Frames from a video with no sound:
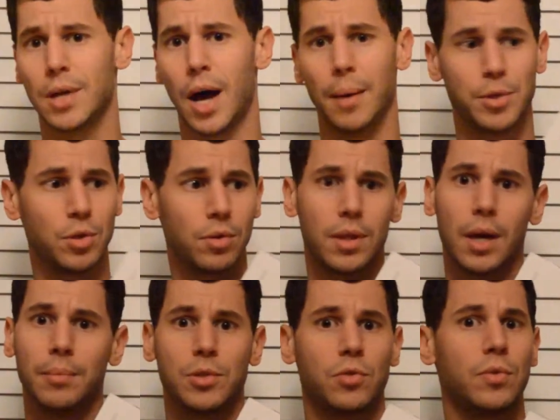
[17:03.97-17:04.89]
up, 2
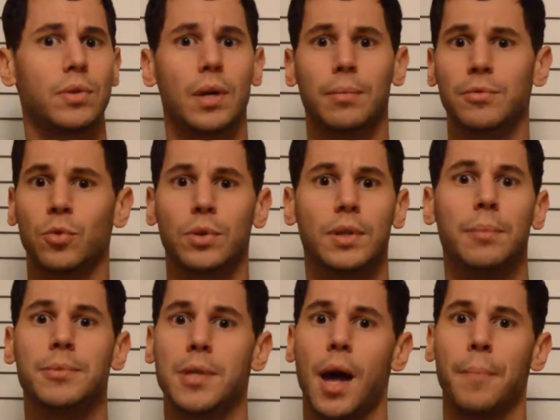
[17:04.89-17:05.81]
thumbs, 3 thumbs, 4
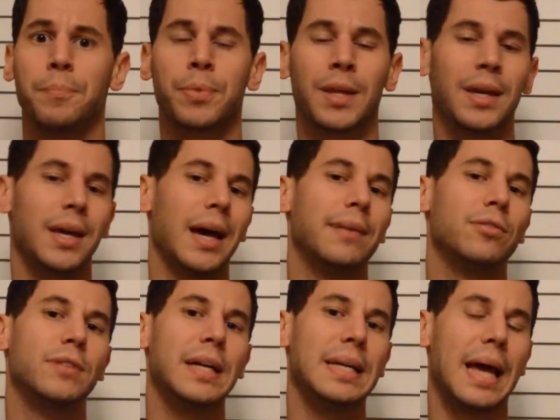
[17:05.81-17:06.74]
thumbs up. However,
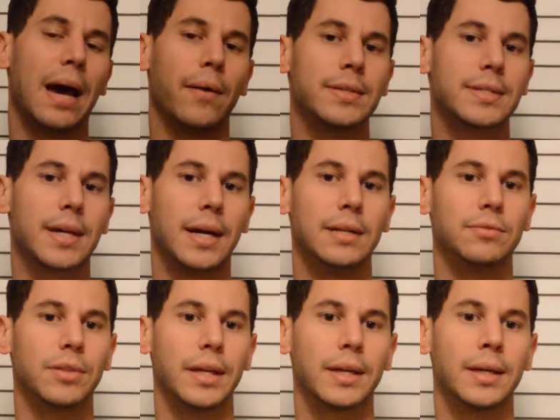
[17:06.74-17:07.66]
right now it's kind of
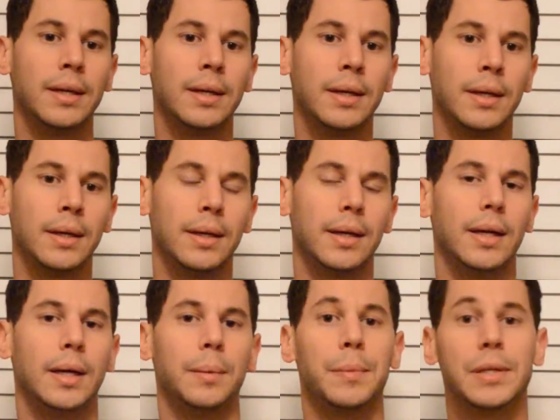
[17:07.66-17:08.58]
like
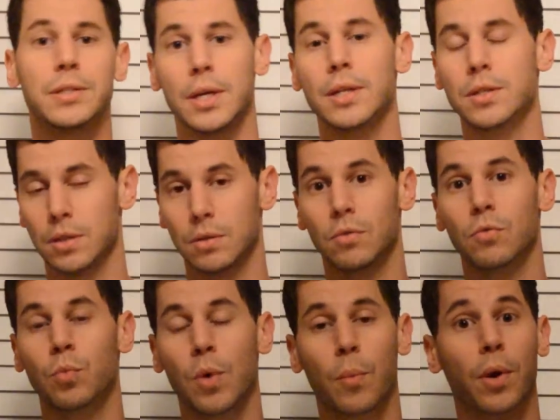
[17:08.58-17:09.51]
it
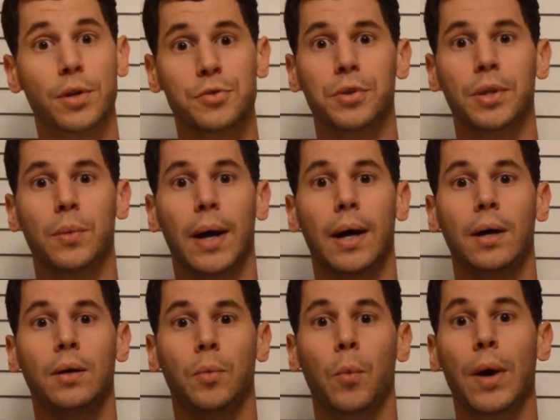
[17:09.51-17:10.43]
works really
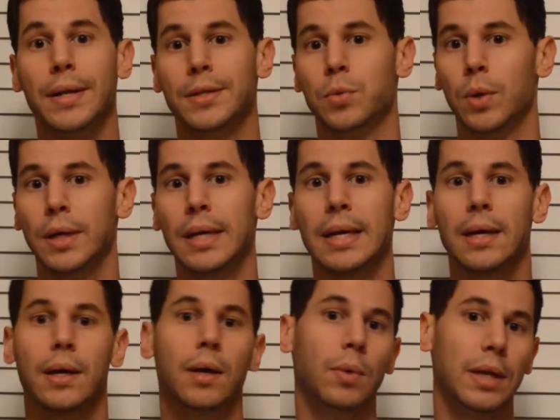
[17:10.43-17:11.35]
well when it's working
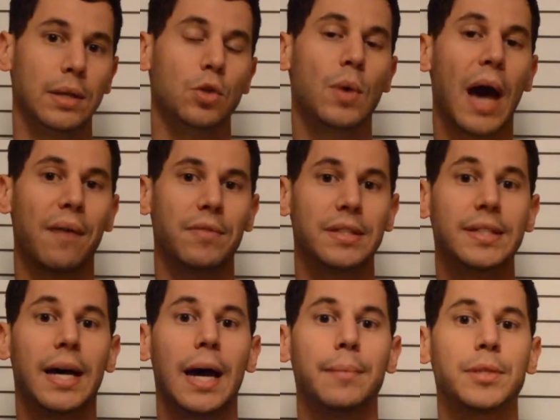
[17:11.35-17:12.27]
and when you have the
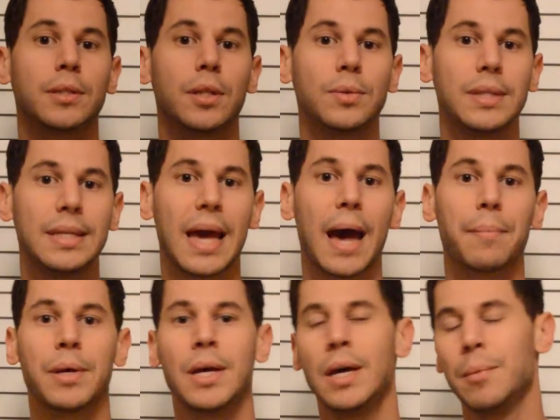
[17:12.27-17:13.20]
time to load the
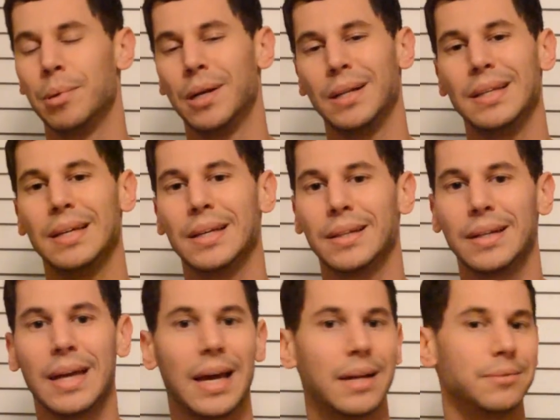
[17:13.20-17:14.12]
app. But on the other
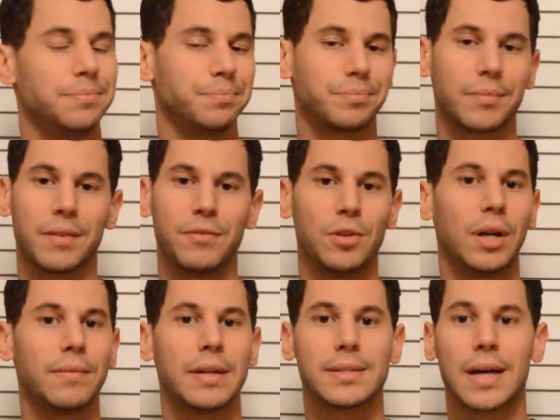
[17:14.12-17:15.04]
hand, if you don't
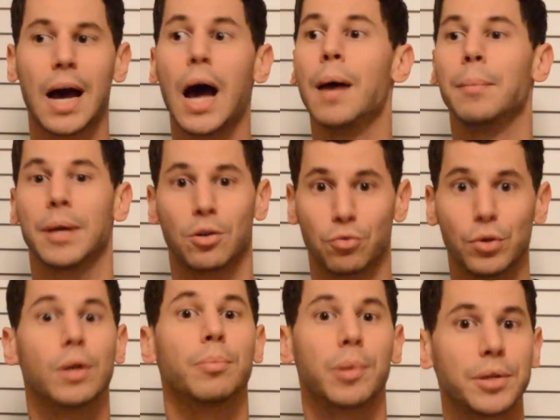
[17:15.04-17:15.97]
have that time, like a
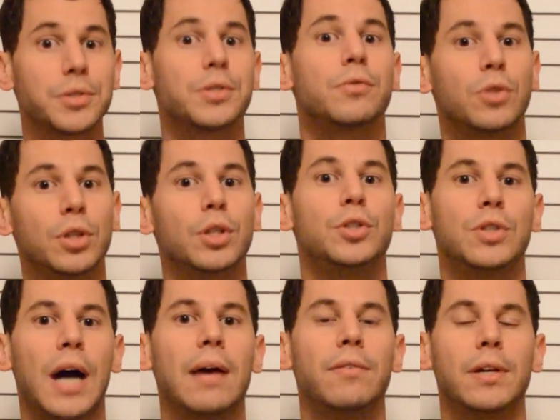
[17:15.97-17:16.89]
real person really
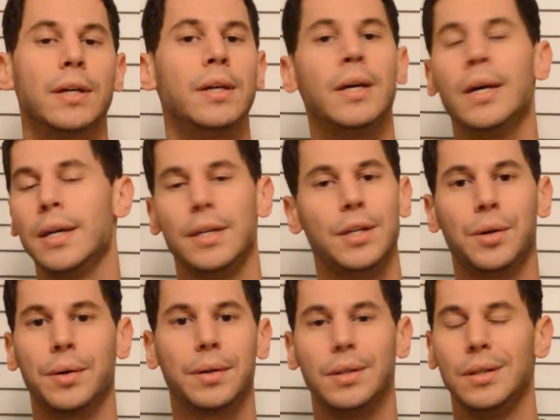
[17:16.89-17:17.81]
driving, you're
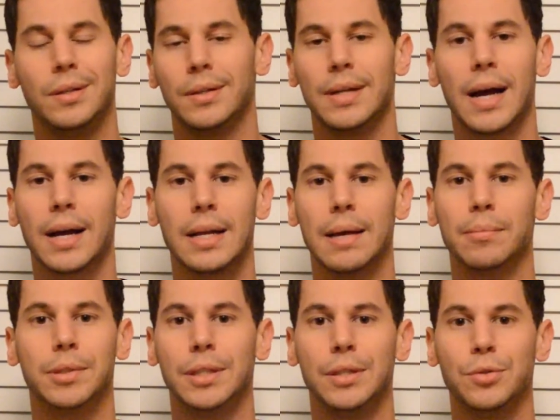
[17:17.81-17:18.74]
not going to be
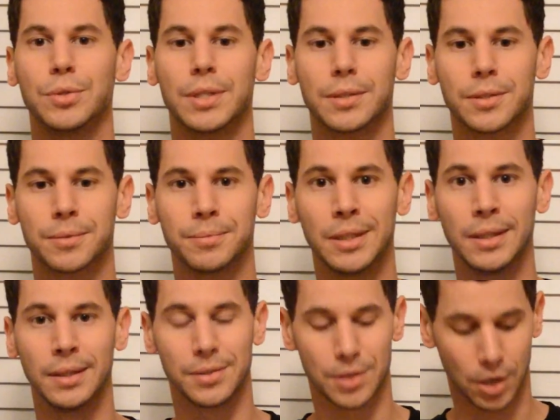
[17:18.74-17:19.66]
able to use this.
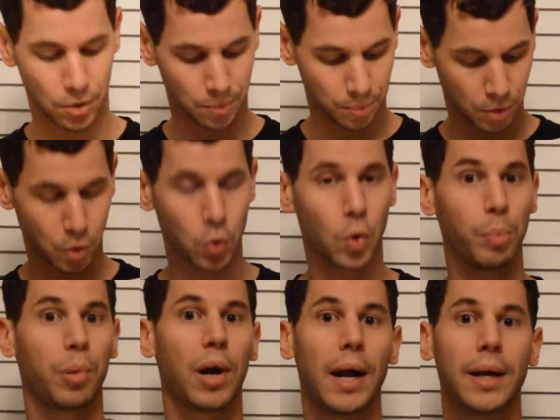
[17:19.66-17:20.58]
So cool
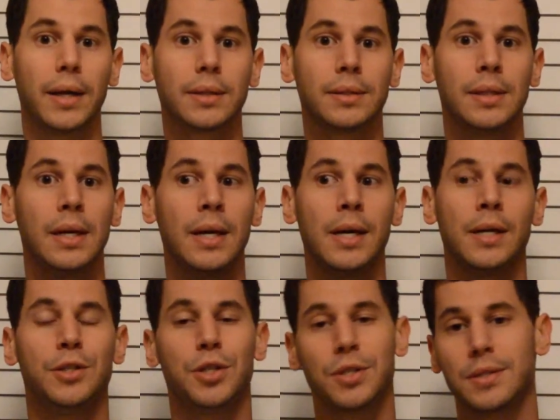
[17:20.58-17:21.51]
product.
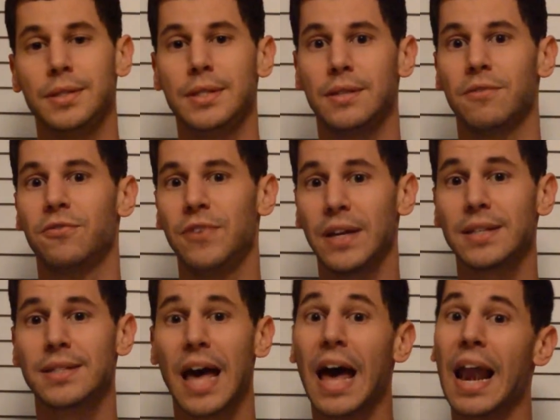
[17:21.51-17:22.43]
Just need to fix
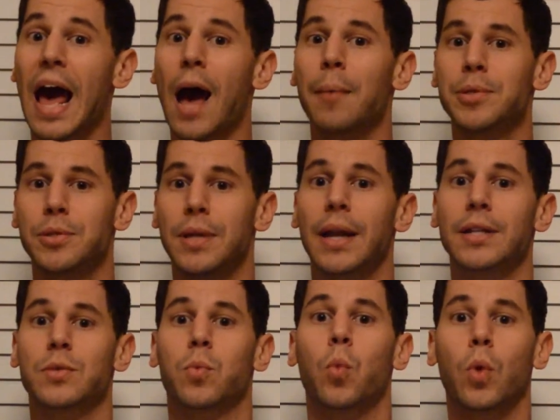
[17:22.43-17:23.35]
that app so that
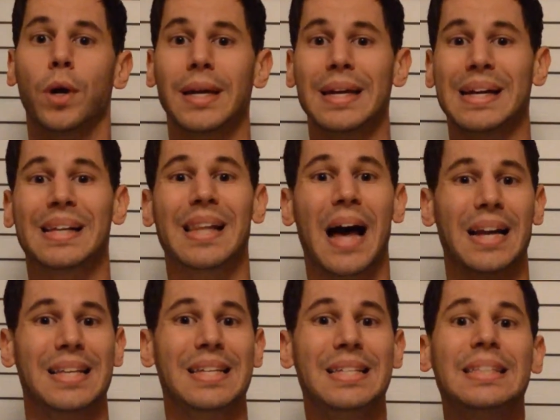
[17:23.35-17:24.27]
it's working a lot
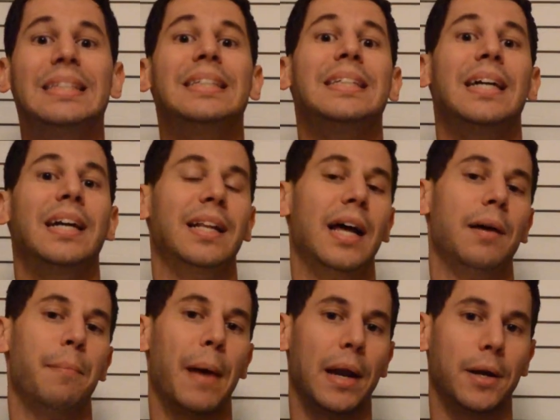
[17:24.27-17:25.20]
easier and a
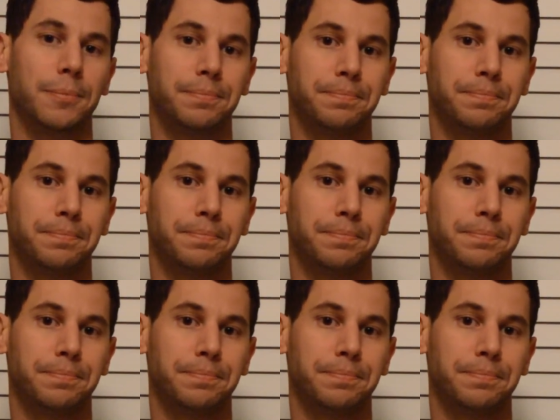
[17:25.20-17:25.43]
lot better.